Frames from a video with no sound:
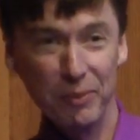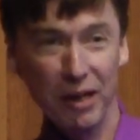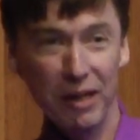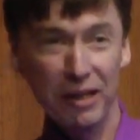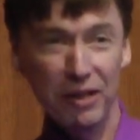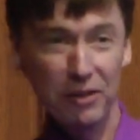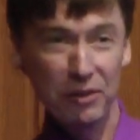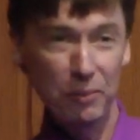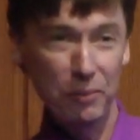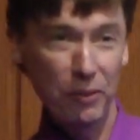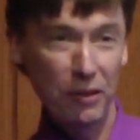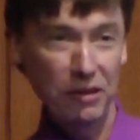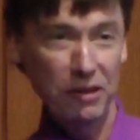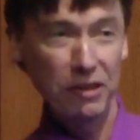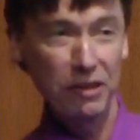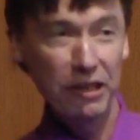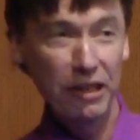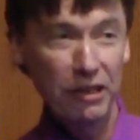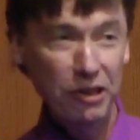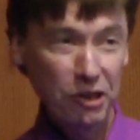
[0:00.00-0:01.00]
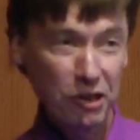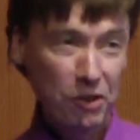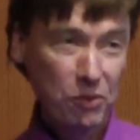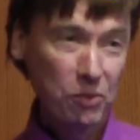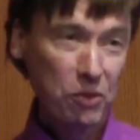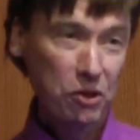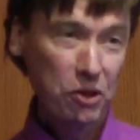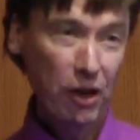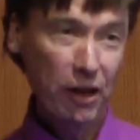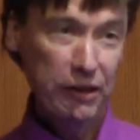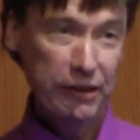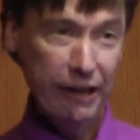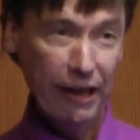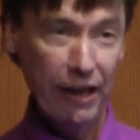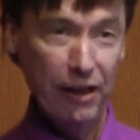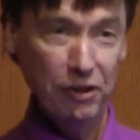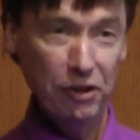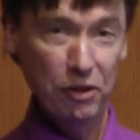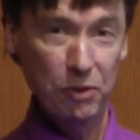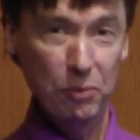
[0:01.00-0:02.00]
My other presentation was on
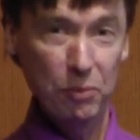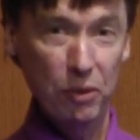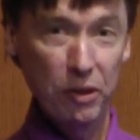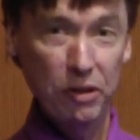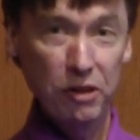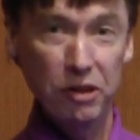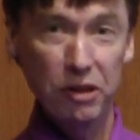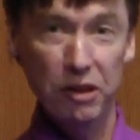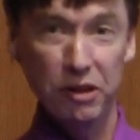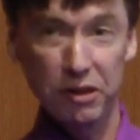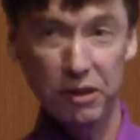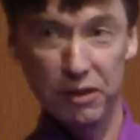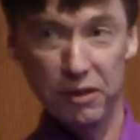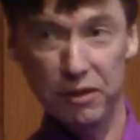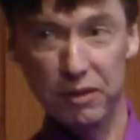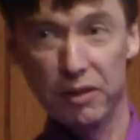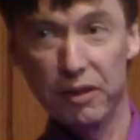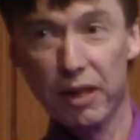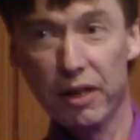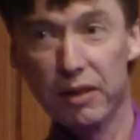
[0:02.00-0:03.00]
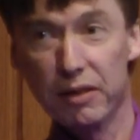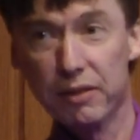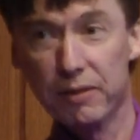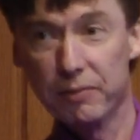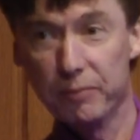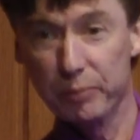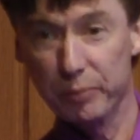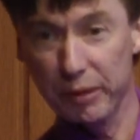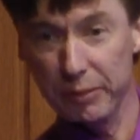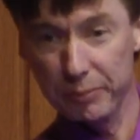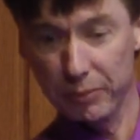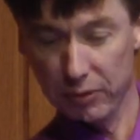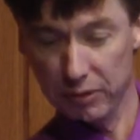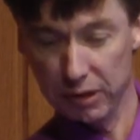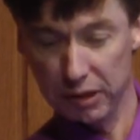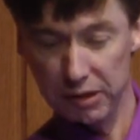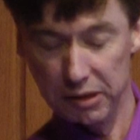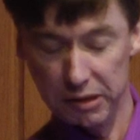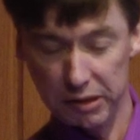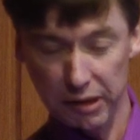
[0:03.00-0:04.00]
CancerBridges, and people
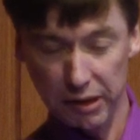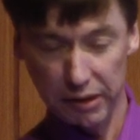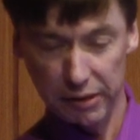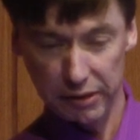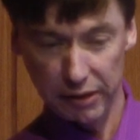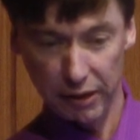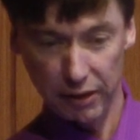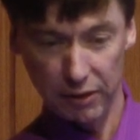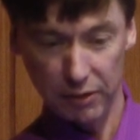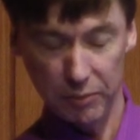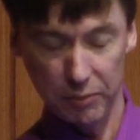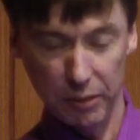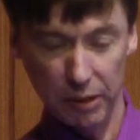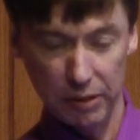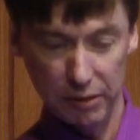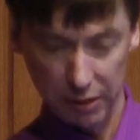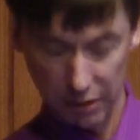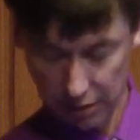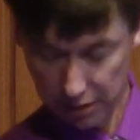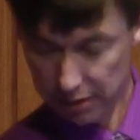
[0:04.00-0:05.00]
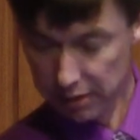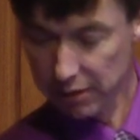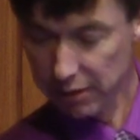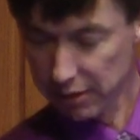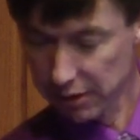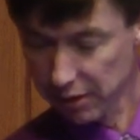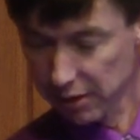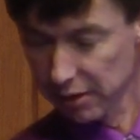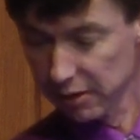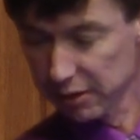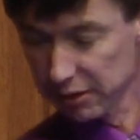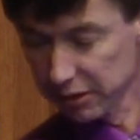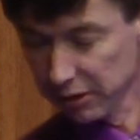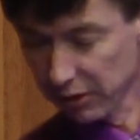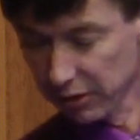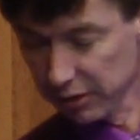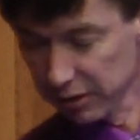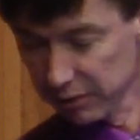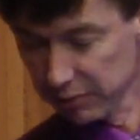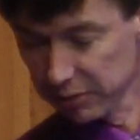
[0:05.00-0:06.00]
can see it there, but
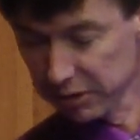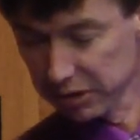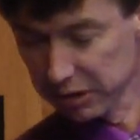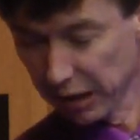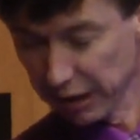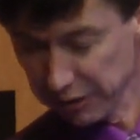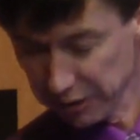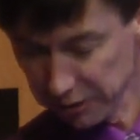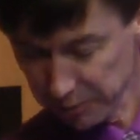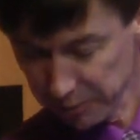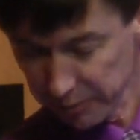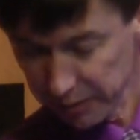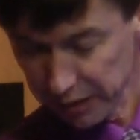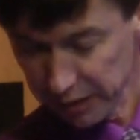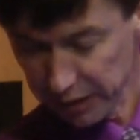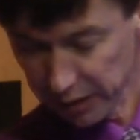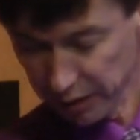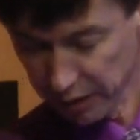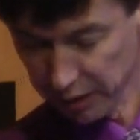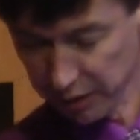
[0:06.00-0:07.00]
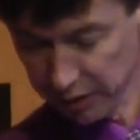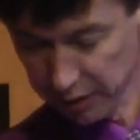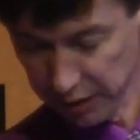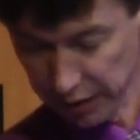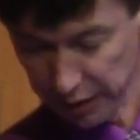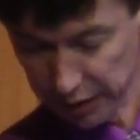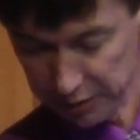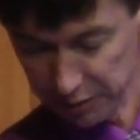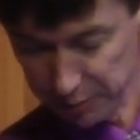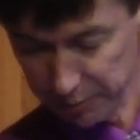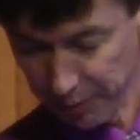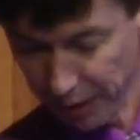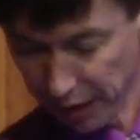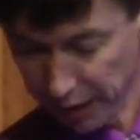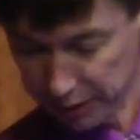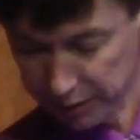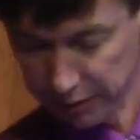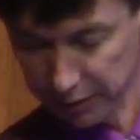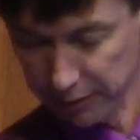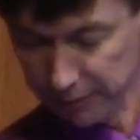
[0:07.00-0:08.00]
so it was nice to be asked
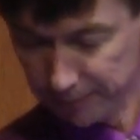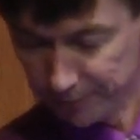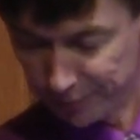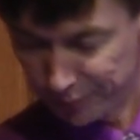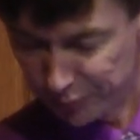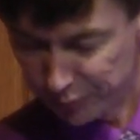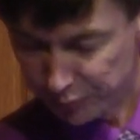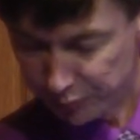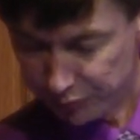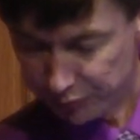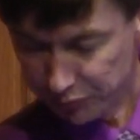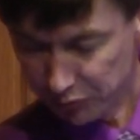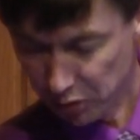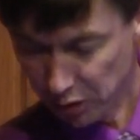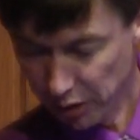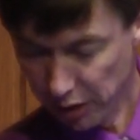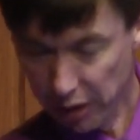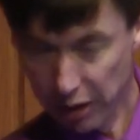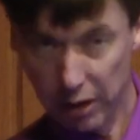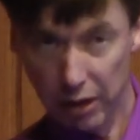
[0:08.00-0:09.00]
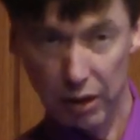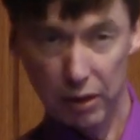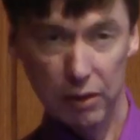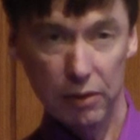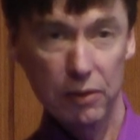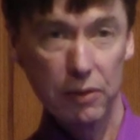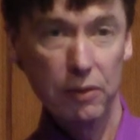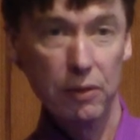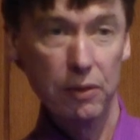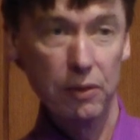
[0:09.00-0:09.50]
back. I